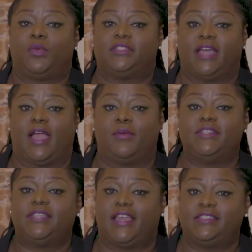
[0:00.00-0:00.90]
The
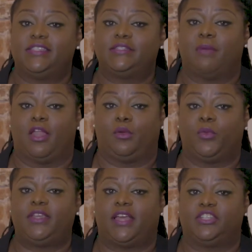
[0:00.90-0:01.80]
retiree takes a
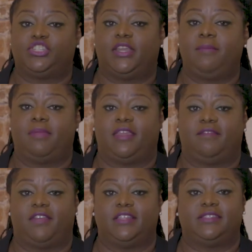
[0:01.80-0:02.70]
smaller reduction
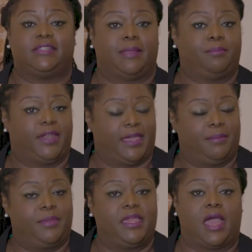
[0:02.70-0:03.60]
in benefits than
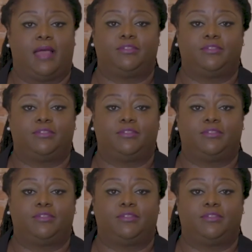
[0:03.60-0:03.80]
Plan B